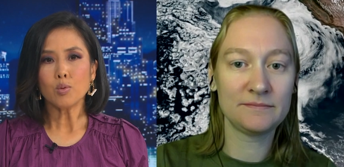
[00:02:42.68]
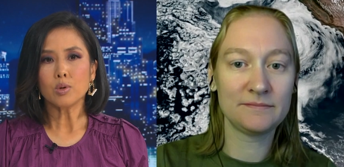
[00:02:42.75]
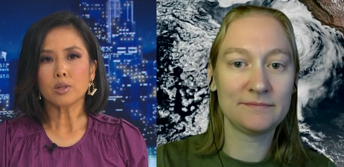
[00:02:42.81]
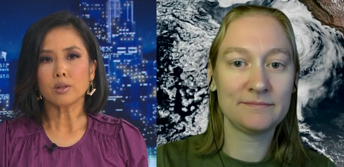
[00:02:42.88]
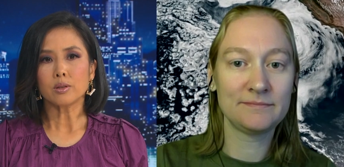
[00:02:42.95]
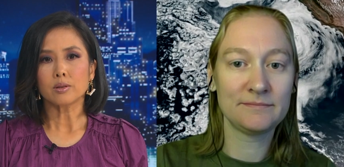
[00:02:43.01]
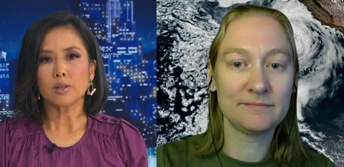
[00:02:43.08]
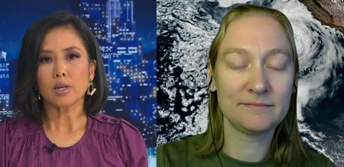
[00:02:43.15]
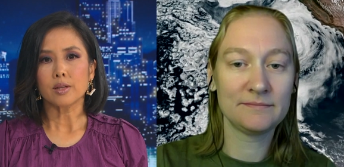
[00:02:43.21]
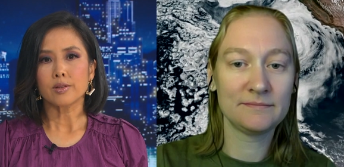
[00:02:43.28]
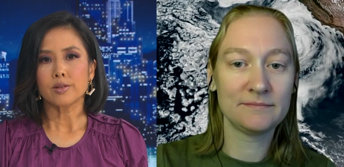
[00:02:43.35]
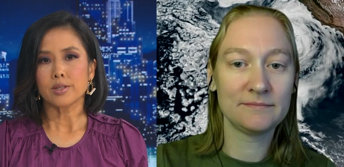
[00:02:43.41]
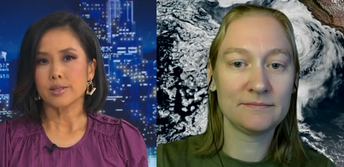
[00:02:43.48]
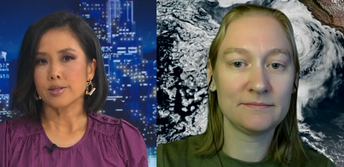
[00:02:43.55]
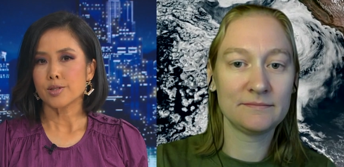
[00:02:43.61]
Speaker 1: will
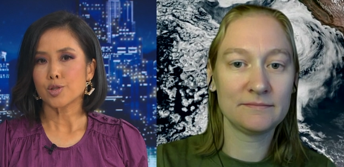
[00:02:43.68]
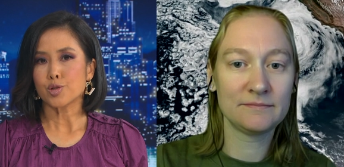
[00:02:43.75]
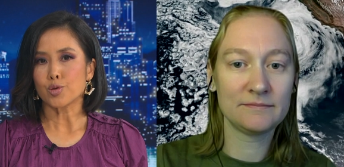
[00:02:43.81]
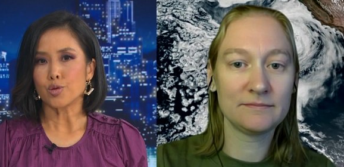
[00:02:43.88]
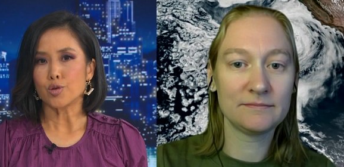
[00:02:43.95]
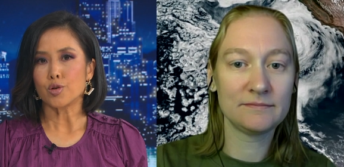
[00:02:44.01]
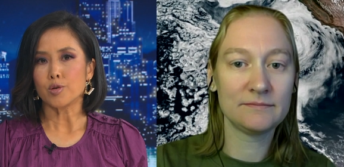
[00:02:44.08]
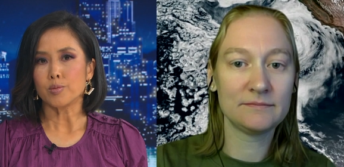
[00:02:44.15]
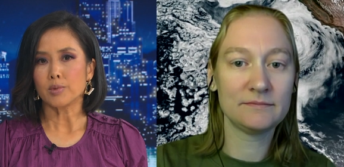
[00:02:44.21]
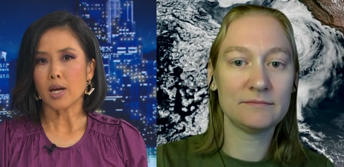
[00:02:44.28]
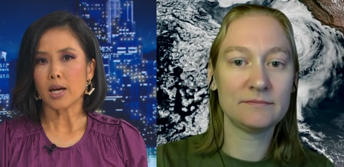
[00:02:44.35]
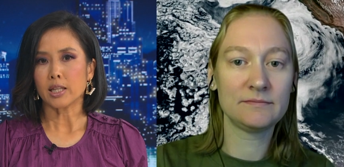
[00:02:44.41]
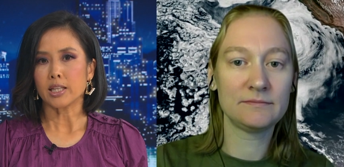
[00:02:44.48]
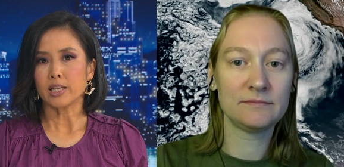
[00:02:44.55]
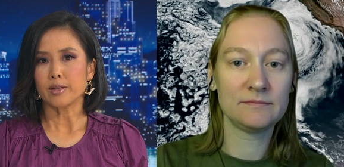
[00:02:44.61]
this storm
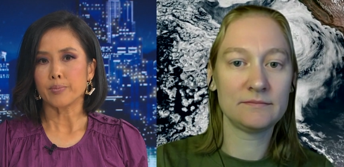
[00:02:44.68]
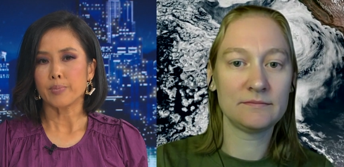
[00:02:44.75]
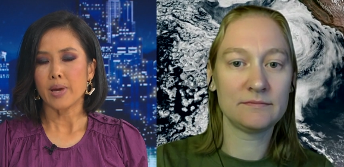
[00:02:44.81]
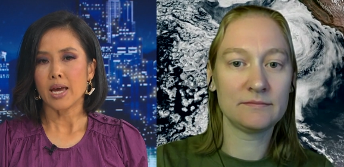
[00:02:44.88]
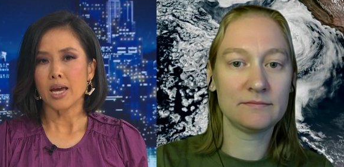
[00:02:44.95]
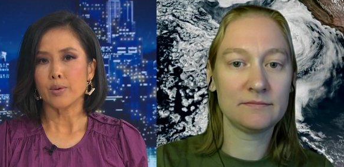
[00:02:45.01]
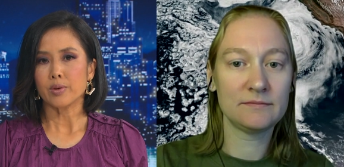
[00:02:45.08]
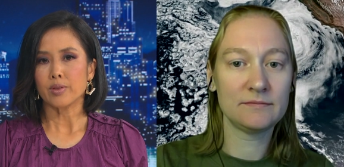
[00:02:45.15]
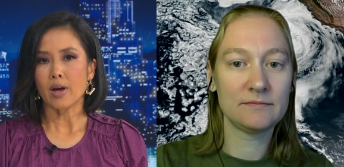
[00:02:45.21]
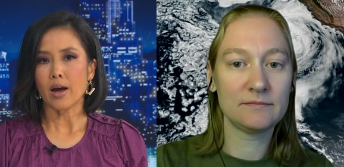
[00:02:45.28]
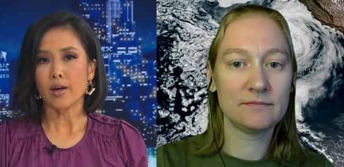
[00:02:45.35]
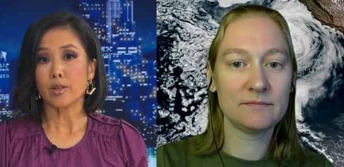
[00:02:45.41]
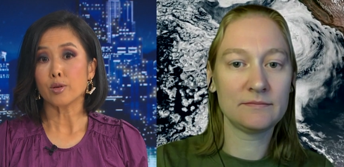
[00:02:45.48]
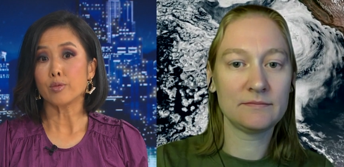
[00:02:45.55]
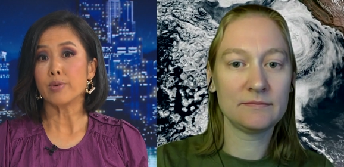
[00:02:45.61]
likely compare with
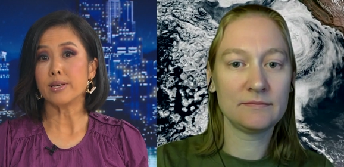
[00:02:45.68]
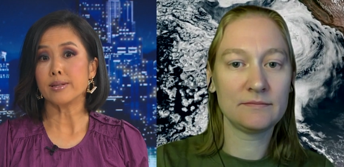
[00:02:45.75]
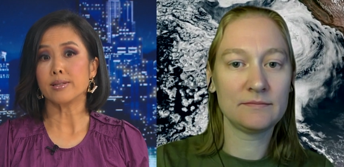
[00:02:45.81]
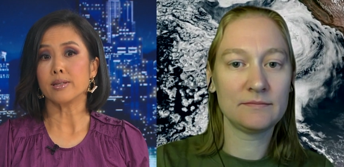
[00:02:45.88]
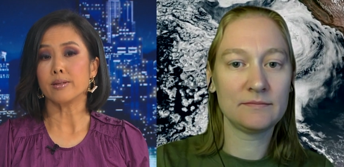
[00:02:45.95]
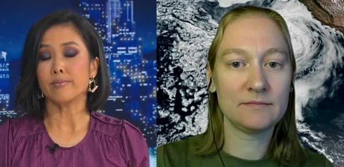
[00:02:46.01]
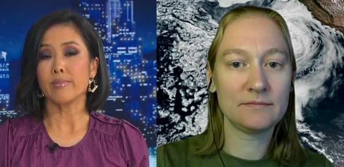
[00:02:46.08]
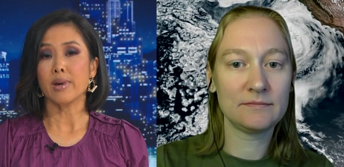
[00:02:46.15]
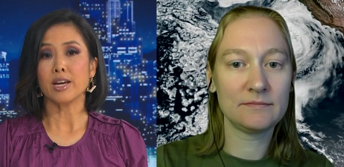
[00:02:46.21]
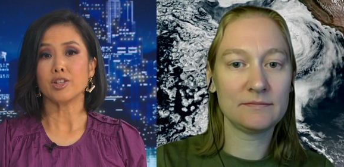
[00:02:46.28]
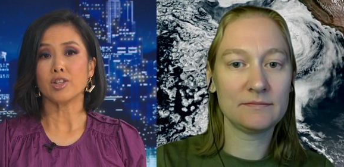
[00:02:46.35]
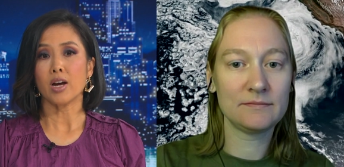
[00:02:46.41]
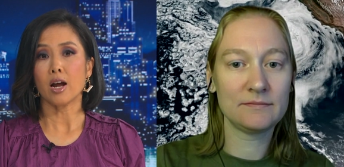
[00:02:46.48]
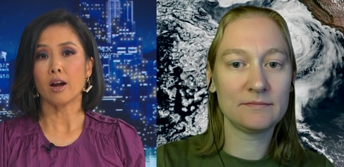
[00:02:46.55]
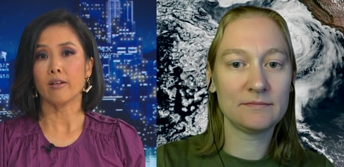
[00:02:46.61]
other recent major
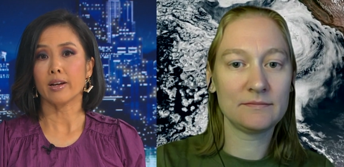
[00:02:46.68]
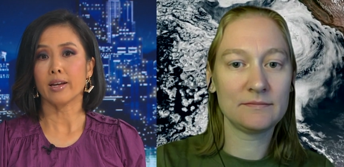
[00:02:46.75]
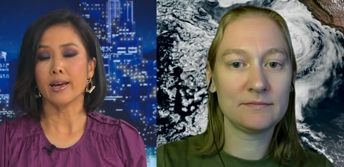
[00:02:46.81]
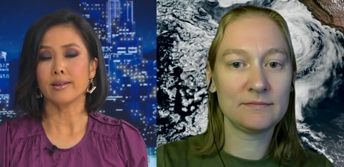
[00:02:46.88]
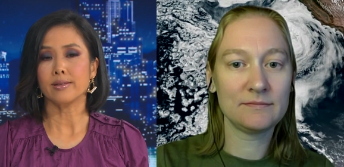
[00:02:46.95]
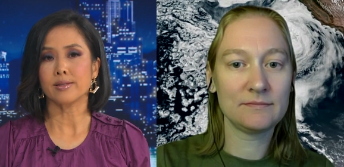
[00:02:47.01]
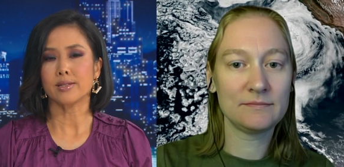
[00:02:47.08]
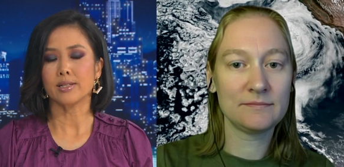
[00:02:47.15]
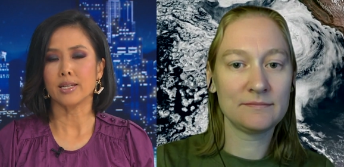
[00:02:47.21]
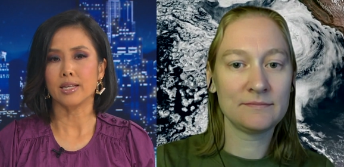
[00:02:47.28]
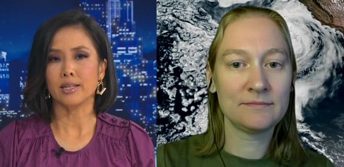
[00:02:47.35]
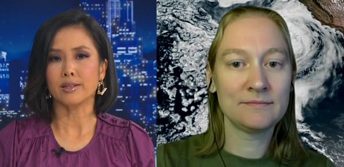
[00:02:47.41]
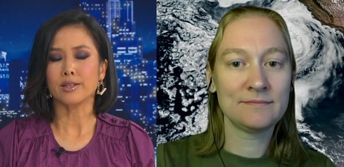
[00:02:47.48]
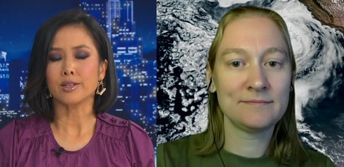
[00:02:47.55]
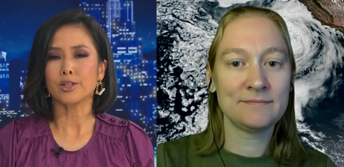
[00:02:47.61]
hurricanes to
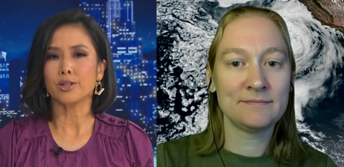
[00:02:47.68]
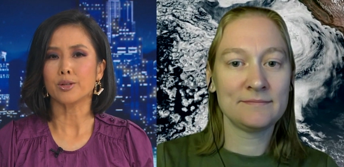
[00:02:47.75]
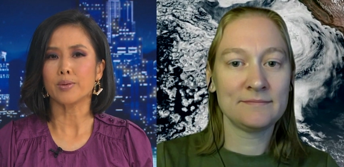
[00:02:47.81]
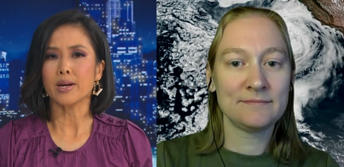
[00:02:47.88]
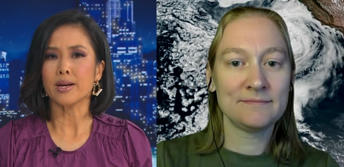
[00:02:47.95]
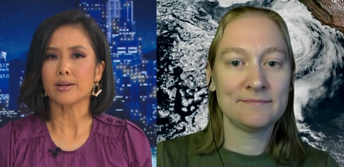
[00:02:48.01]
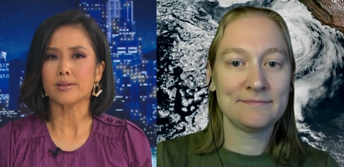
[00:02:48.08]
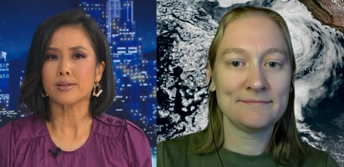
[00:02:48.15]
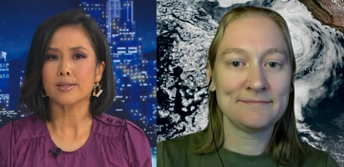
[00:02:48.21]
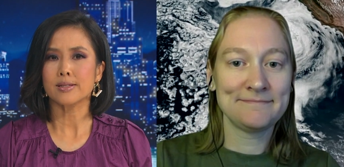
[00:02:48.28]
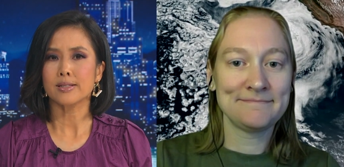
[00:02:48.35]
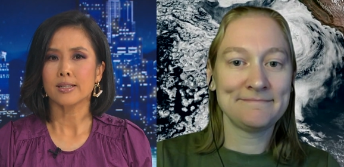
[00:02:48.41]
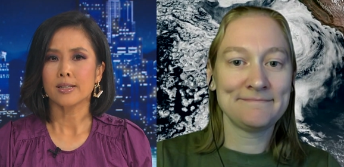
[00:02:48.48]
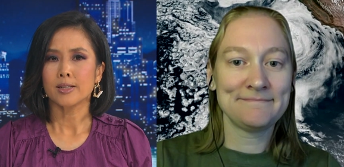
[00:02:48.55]
hit the US?